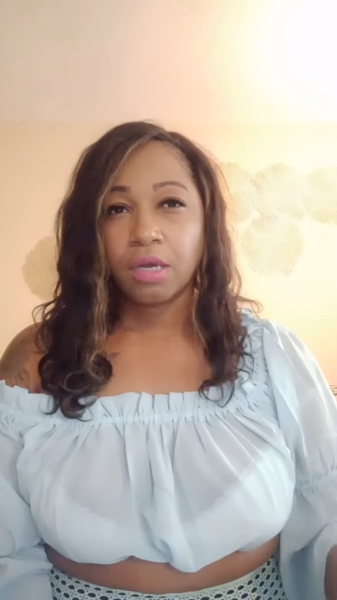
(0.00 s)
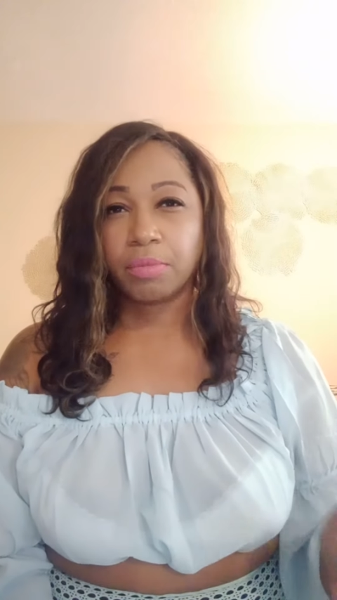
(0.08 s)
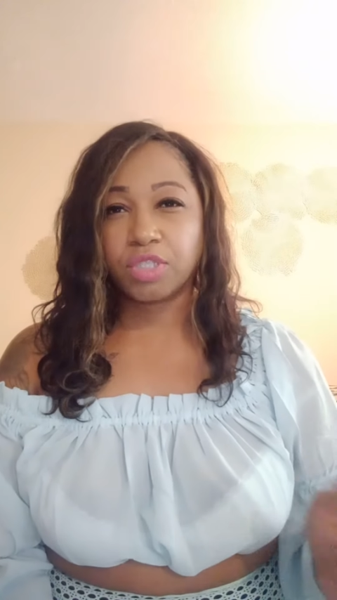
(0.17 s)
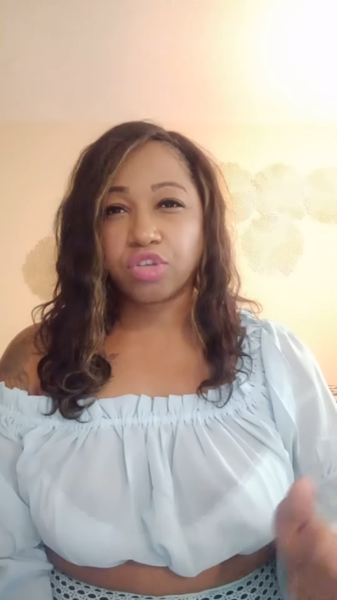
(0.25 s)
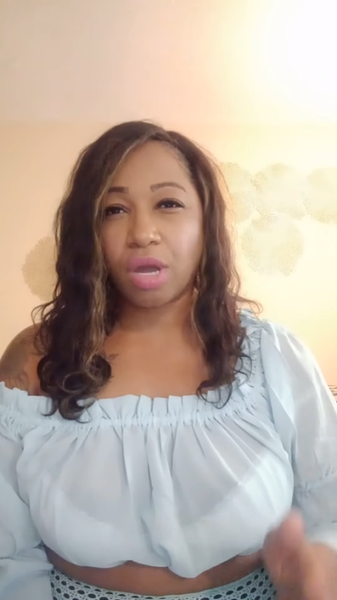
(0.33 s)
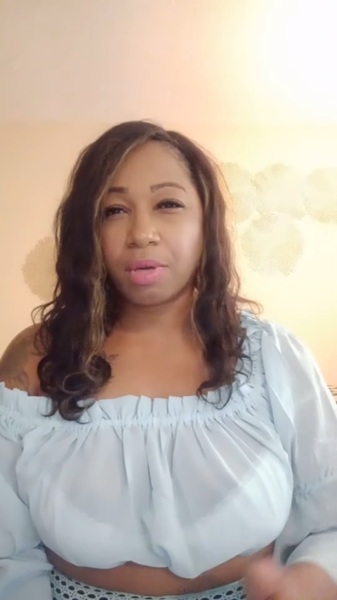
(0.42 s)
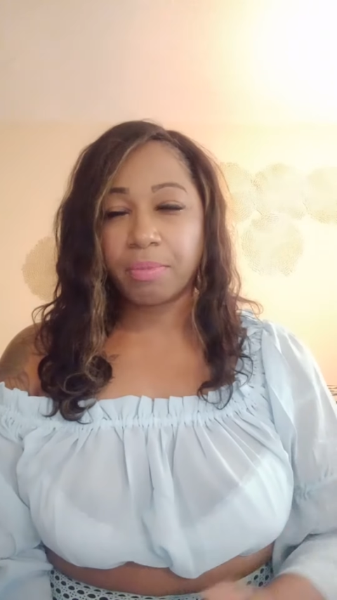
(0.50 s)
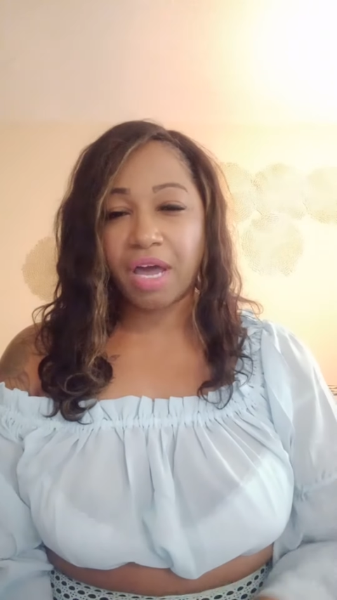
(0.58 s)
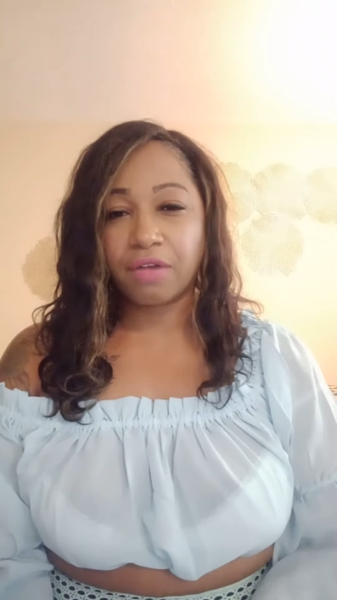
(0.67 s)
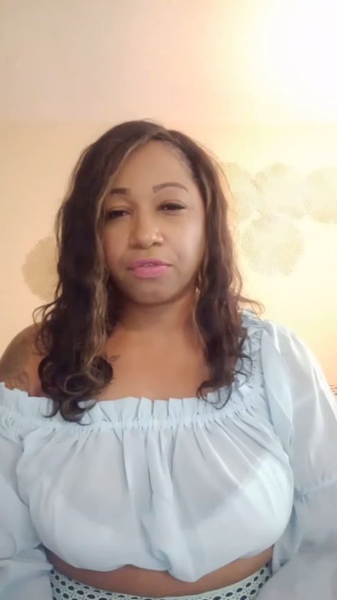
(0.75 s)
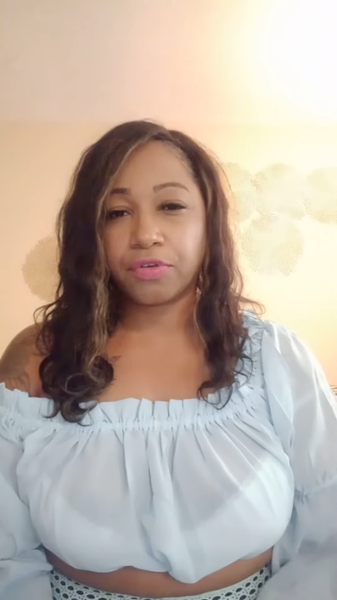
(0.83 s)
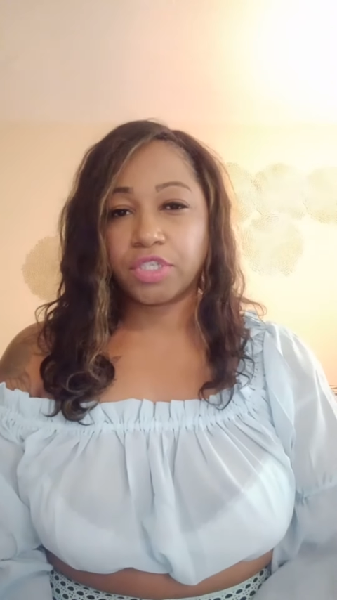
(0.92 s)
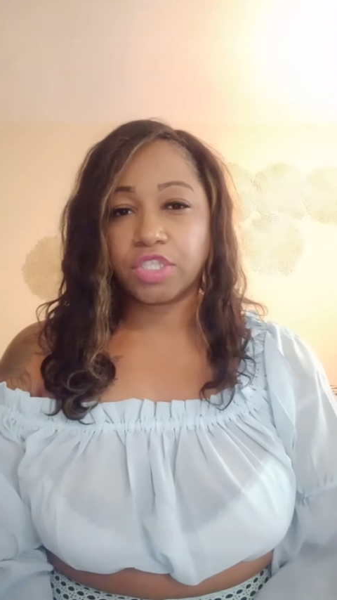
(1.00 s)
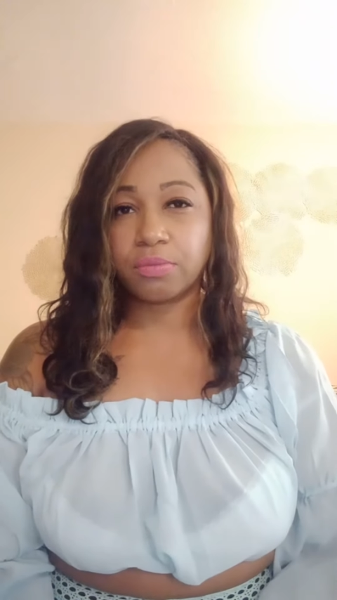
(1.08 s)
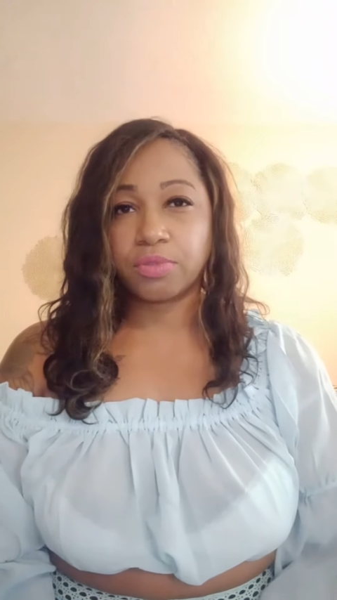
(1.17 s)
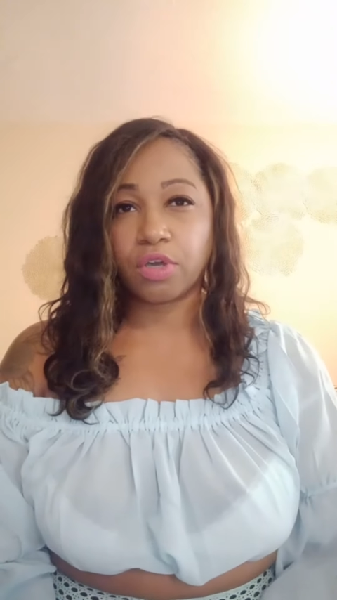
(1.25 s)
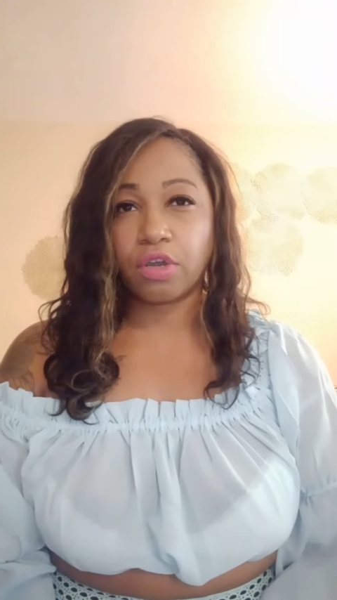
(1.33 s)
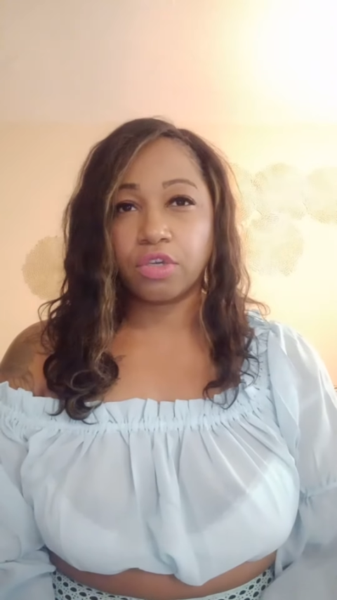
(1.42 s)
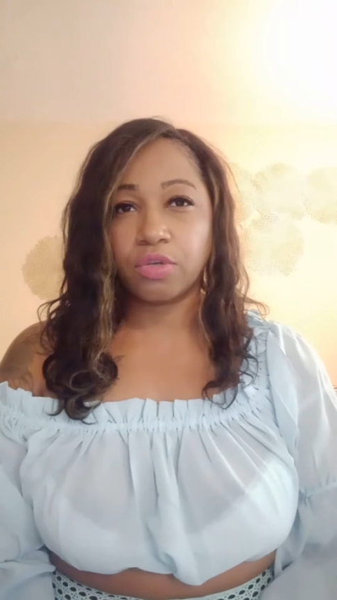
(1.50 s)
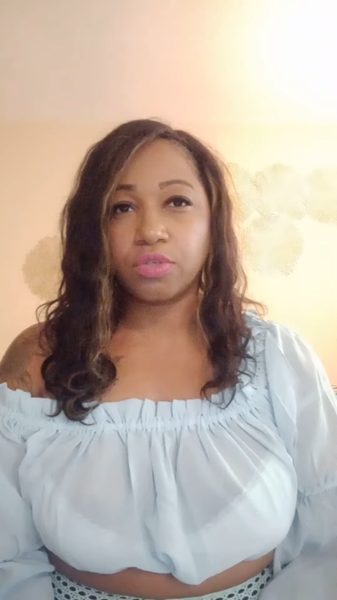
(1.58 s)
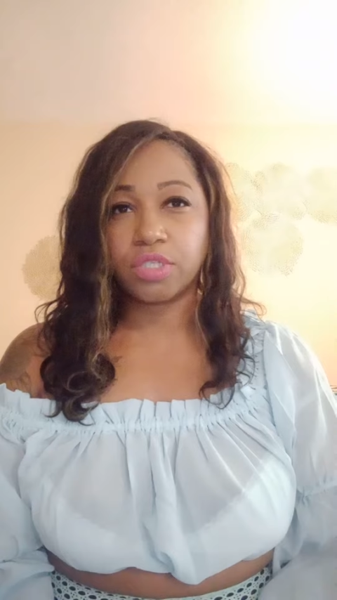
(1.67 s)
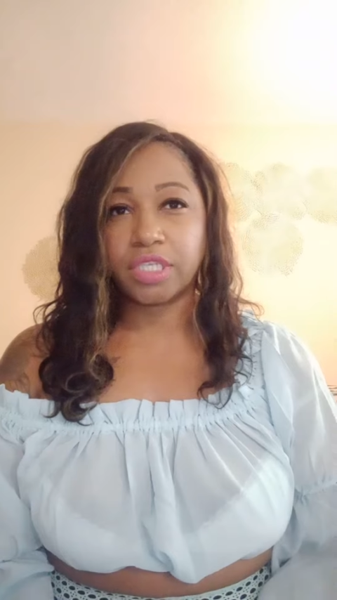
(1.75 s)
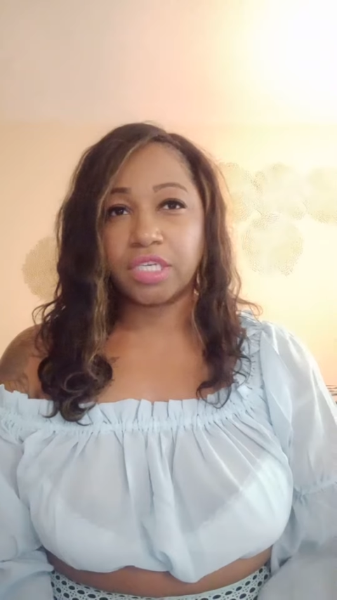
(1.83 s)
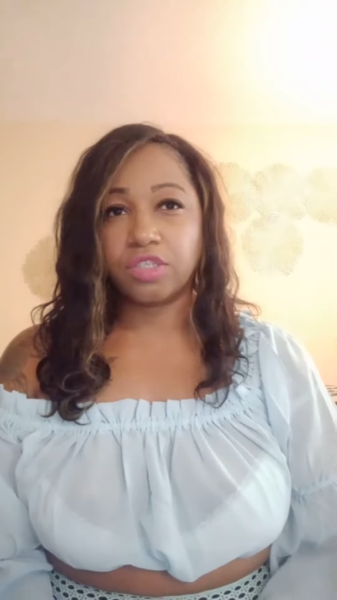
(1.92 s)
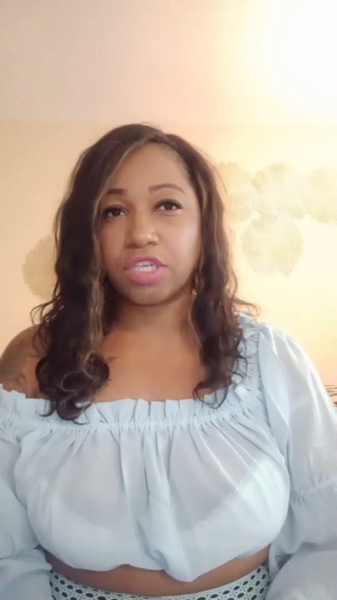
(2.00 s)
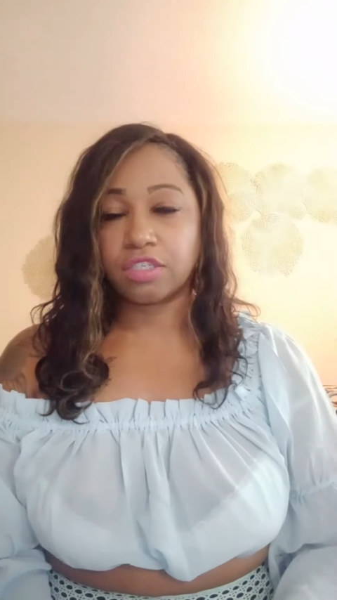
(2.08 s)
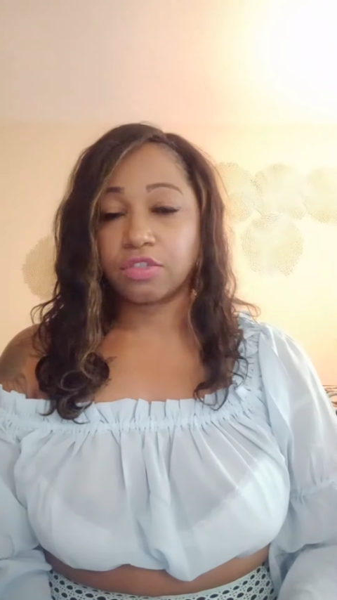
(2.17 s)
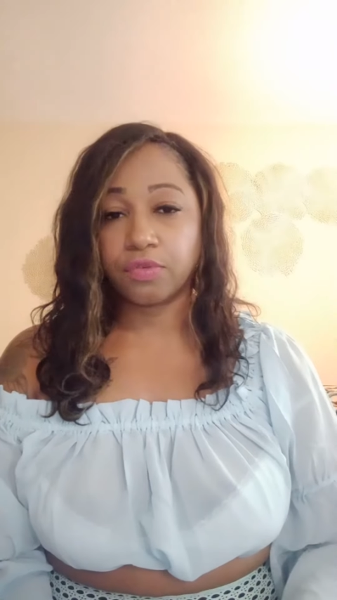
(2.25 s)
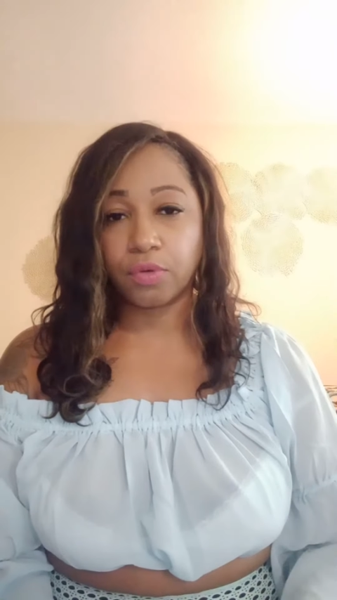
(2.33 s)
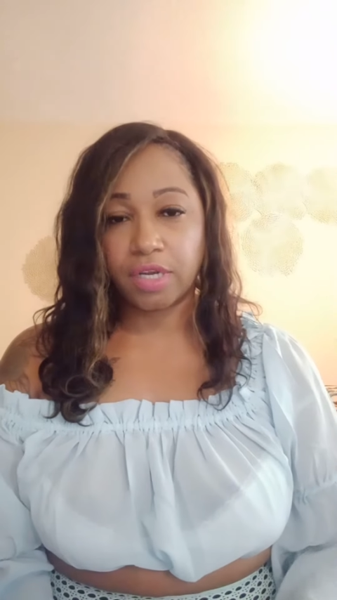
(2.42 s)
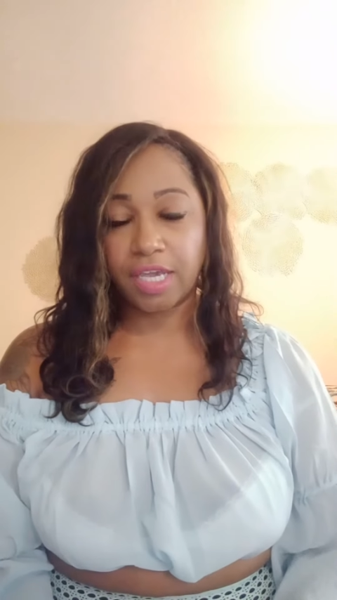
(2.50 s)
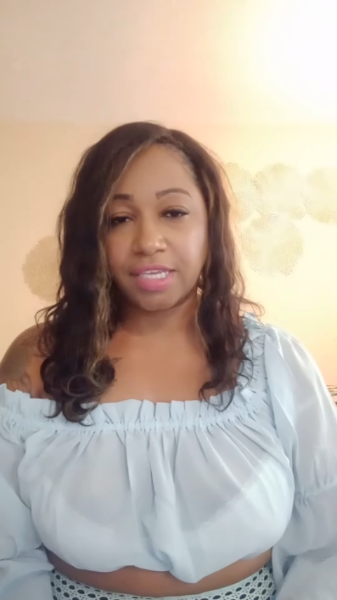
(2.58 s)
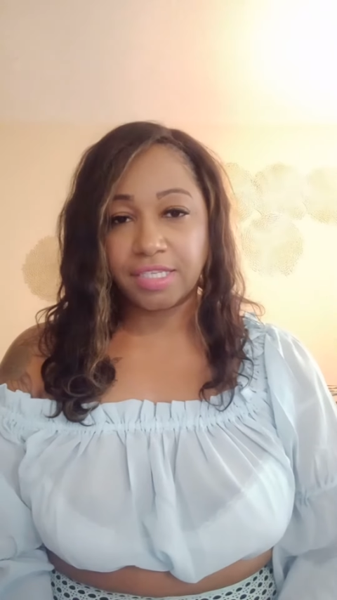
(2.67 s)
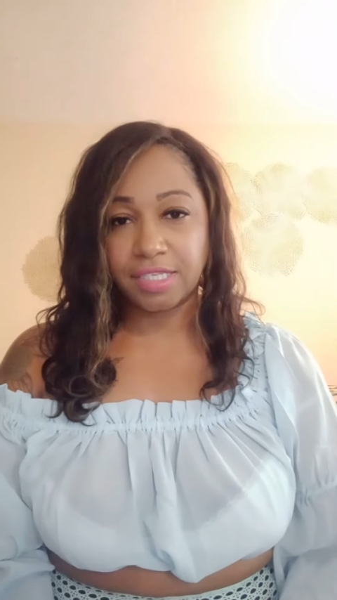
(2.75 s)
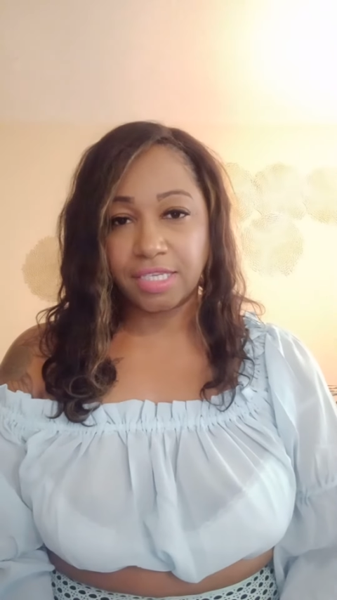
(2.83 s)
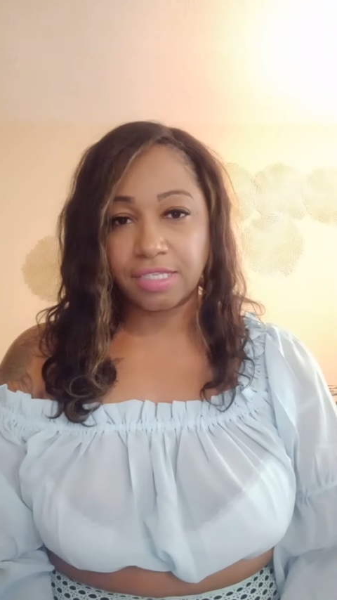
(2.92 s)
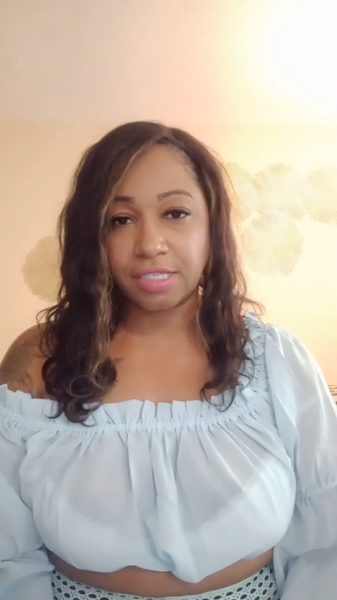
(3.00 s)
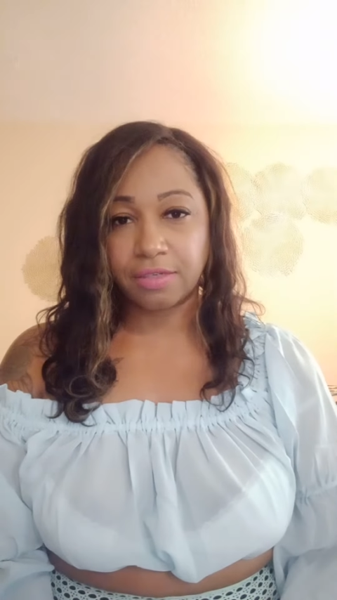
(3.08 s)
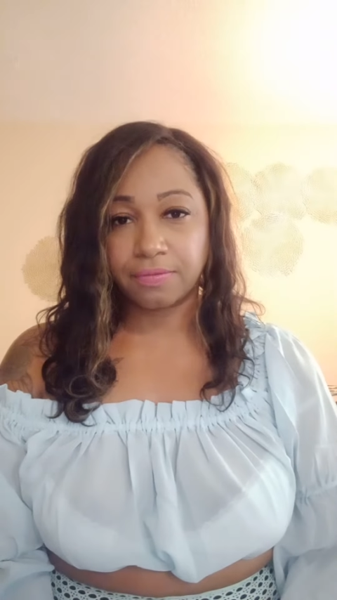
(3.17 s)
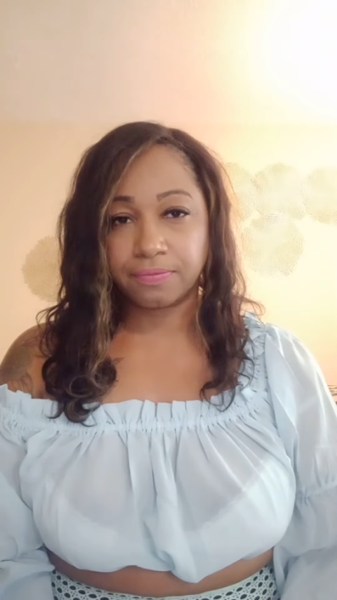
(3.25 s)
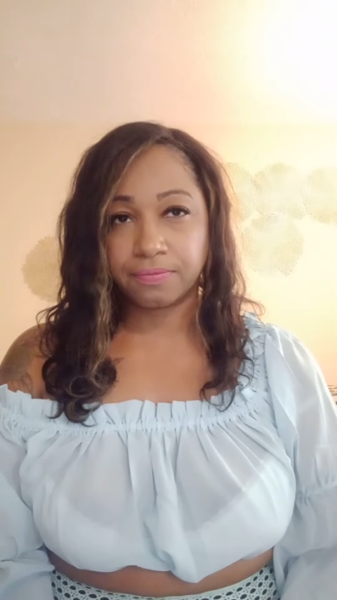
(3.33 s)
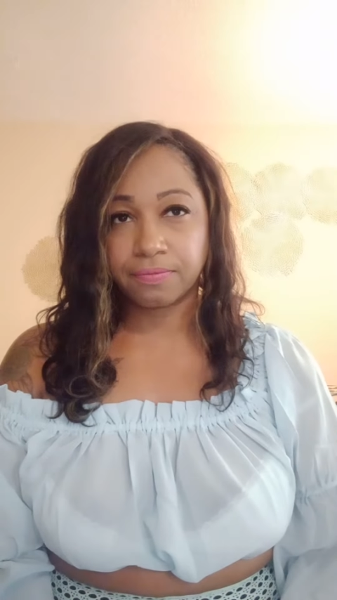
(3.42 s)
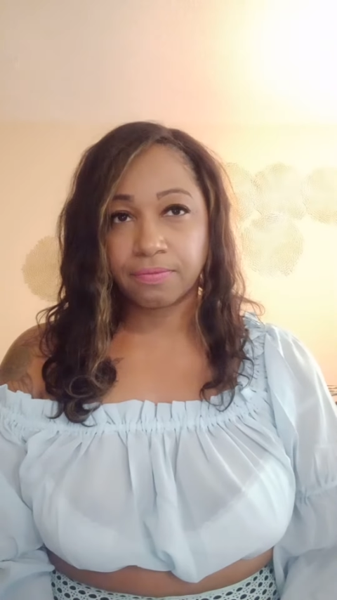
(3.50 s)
But trauma bond friendships are usually just for a season.